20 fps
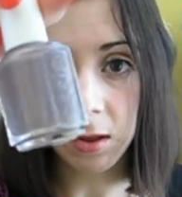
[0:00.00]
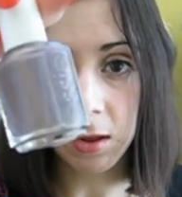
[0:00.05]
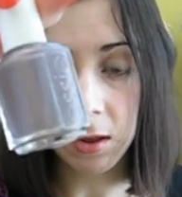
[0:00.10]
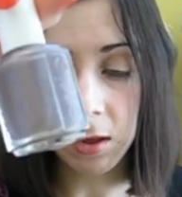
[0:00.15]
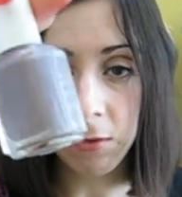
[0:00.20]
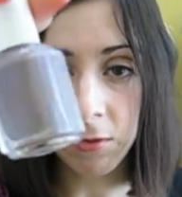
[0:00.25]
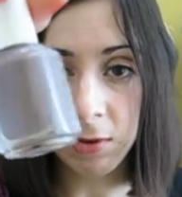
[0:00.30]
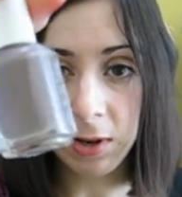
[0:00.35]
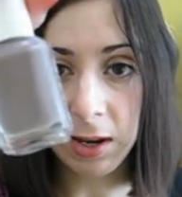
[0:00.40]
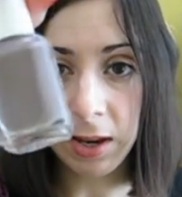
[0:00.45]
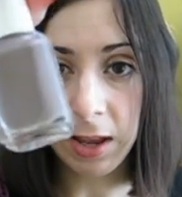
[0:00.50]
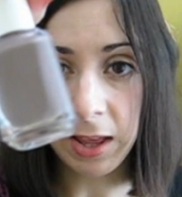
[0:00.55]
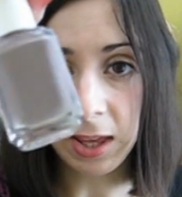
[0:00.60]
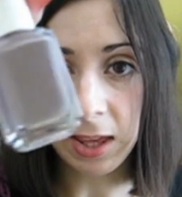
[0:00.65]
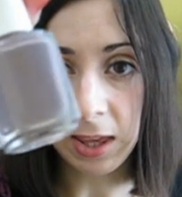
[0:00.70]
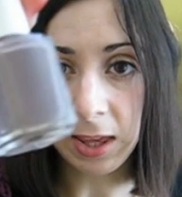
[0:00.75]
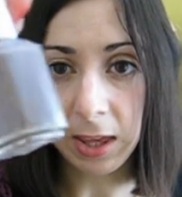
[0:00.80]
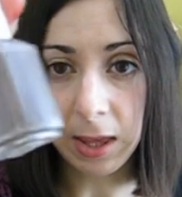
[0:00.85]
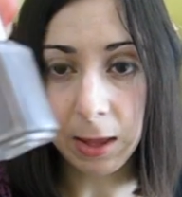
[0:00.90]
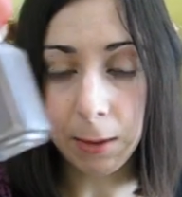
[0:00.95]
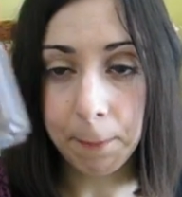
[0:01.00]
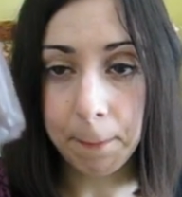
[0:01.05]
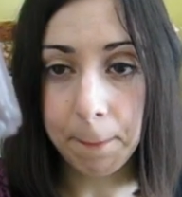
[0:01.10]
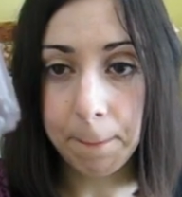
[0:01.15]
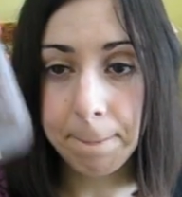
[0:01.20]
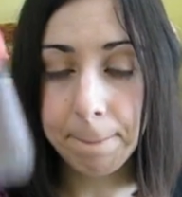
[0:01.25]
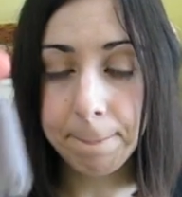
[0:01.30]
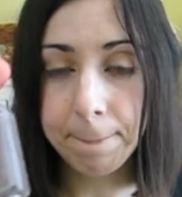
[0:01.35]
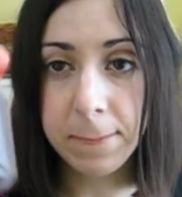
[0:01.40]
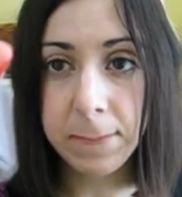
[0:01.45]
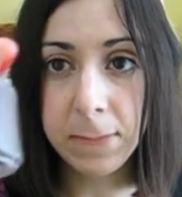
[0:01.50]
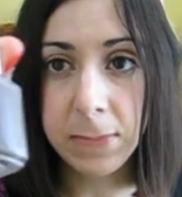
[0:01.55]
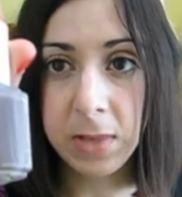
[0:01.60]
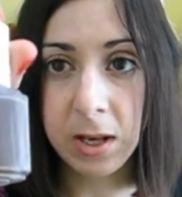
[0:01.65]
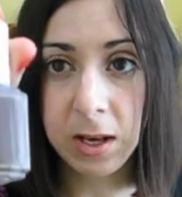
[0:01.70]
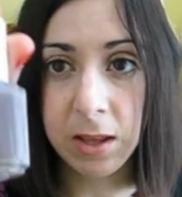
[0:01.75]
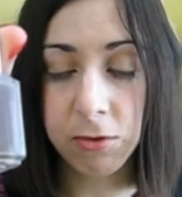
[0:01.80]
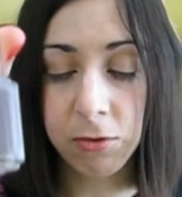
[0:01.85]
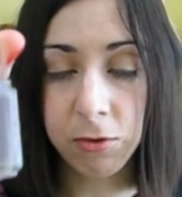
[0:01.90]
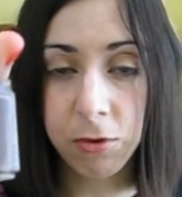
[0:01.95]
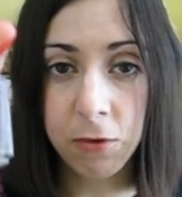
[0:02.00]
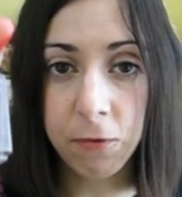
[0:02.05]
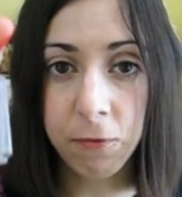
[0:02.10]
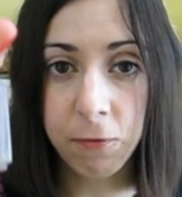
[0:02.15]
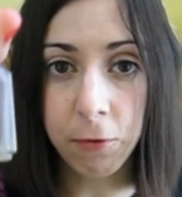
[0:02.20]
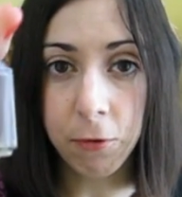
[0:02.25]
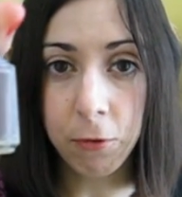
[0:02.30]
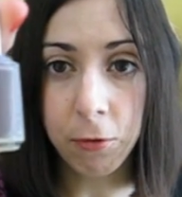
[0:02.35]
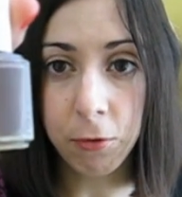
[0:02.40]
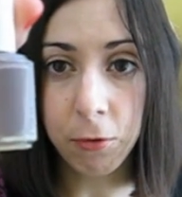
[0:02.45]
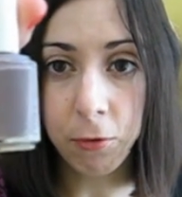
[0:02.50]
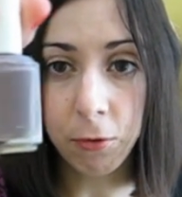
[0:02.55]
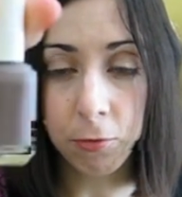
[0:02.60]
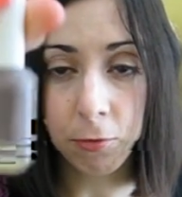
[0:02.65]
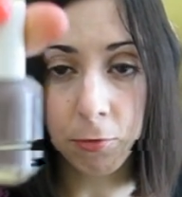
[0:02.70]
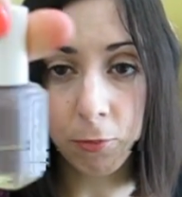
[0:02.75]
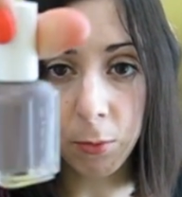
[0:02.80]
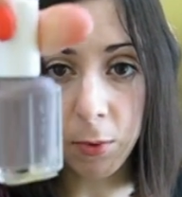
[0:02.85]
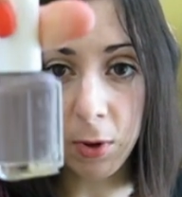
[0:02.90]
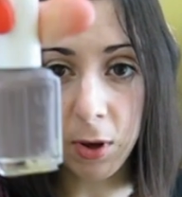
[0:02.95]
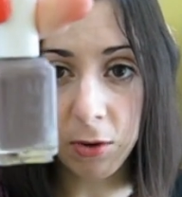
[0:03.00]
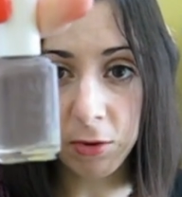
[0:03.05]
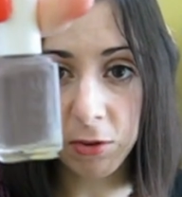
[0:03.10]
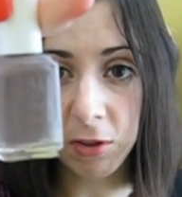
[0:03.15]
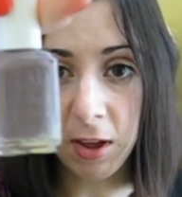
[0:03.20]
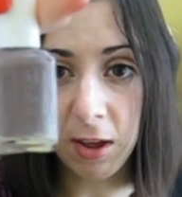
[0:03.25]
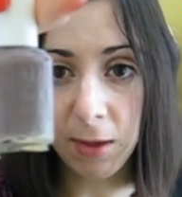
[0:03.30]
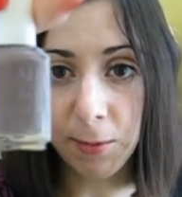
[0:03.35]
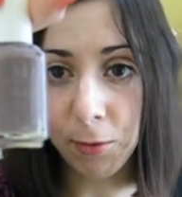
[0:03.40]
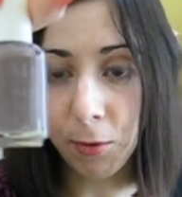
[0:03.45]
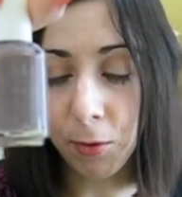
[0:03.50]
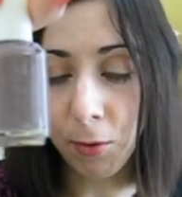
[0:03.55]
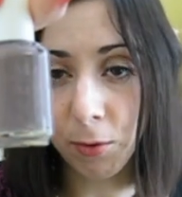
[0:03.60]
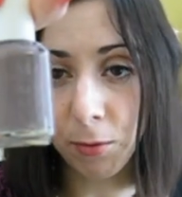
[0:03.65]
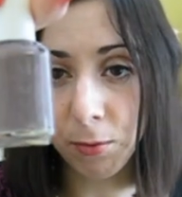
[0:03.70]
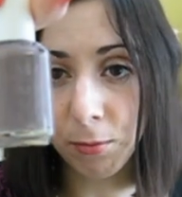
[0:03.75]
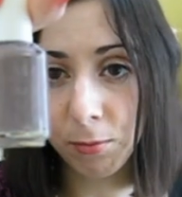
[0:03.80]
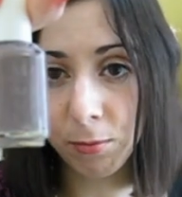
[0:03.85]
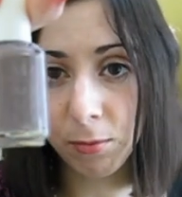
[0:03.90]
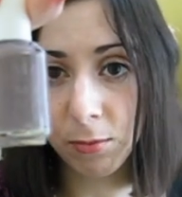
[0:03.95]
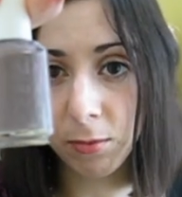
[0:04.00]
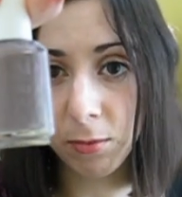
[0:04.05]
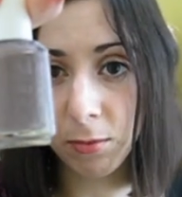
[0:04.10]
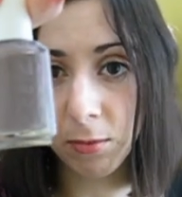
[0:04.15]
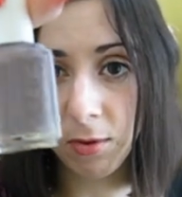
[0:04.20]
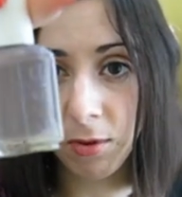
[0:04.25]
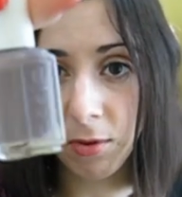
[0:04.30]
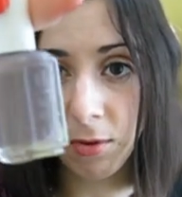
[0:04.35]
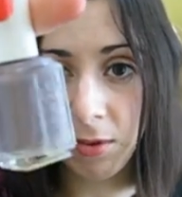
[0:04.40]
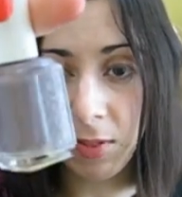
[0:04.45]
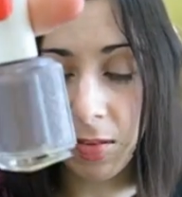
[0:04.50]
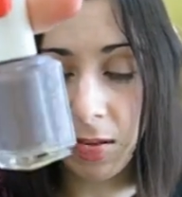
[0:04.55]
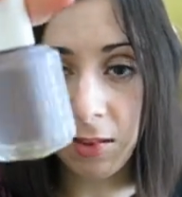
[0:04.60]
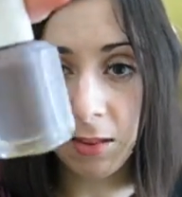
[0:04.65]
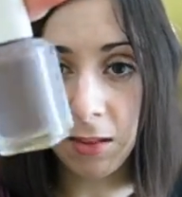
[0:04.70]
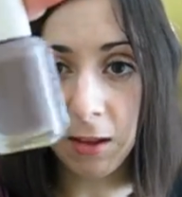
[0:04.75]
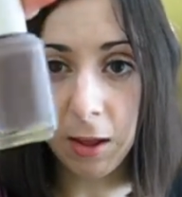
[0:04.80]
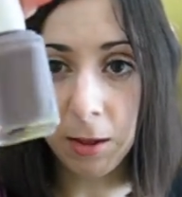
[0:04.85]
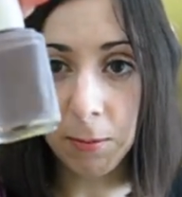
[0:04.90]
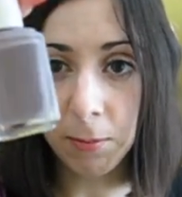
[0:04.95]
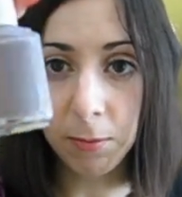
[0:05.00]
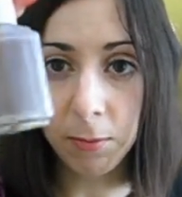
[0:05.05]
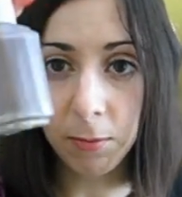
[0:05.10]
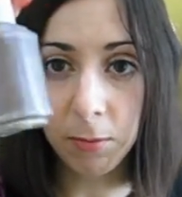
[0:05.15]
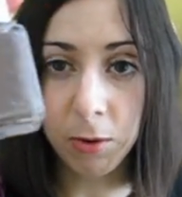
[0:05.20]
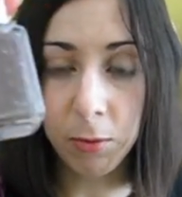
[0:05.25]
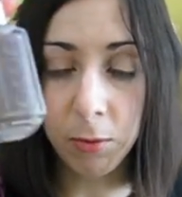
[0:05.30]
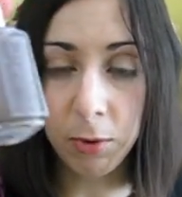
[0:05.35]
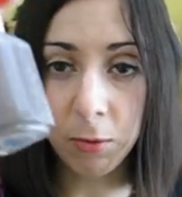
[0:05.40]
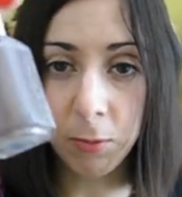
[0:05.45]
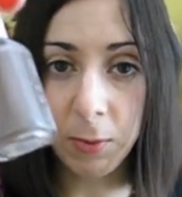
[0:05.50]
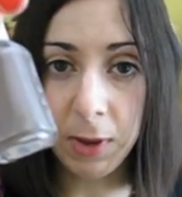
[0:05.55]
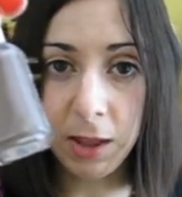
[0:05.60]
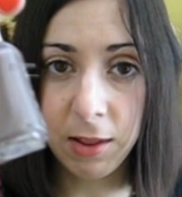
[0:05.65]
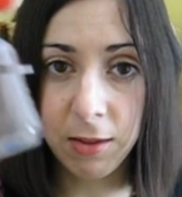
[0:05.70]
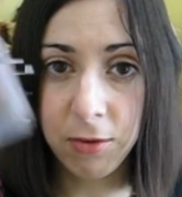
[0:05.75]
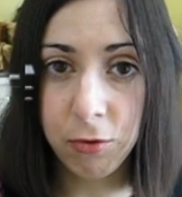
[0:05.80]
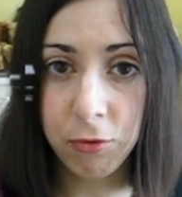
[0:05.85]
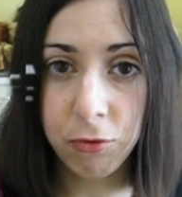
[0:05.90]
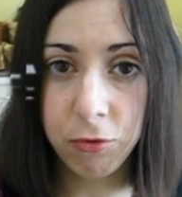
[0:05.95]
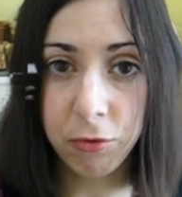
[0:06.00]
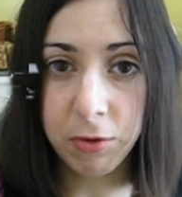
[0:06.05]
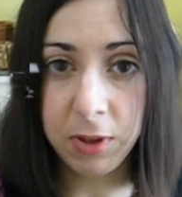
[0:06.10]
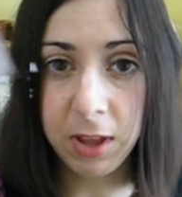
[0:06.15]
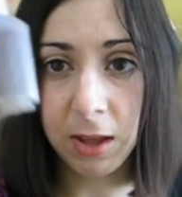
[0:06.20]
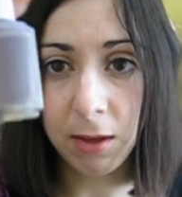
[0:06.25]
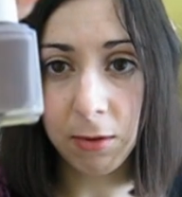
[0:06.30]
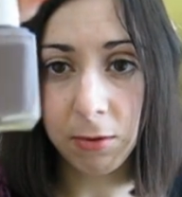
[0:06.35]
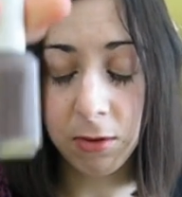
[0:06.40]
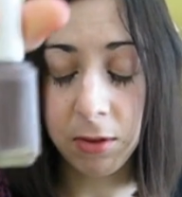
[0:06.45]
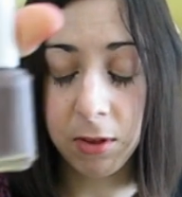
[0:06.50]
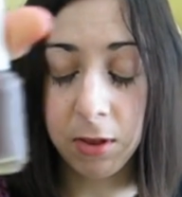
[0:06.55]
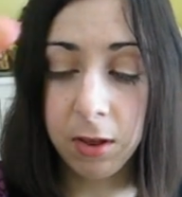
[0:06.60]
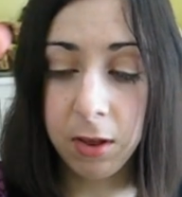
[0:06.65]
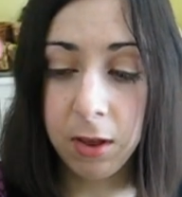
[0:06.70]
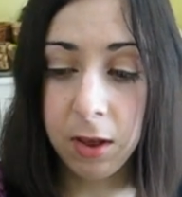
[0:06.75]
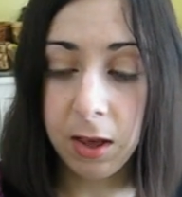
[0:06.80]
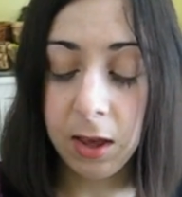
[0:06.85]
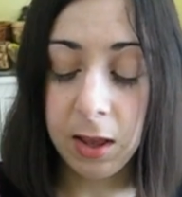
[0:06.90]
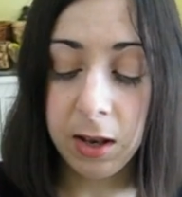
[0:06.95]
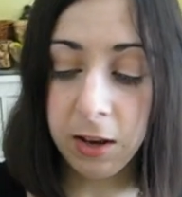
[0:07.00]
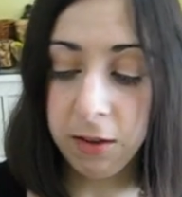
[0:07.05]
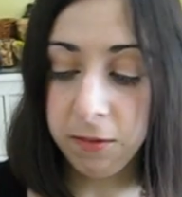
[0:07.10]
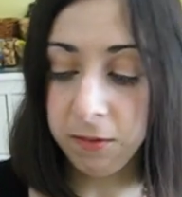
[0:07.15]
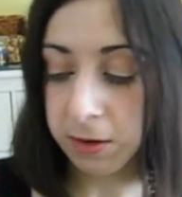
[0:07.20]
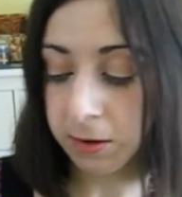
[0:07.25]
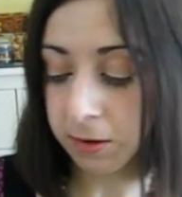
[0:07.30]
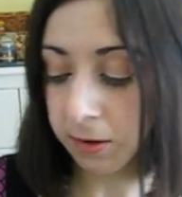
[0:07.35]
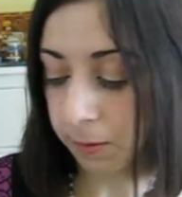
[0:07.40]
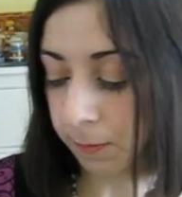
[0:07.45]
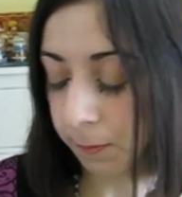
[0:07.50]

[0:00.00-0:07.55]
I'm really liking it. and it's good for work time or just any time you want to wear neutral nails. Love it.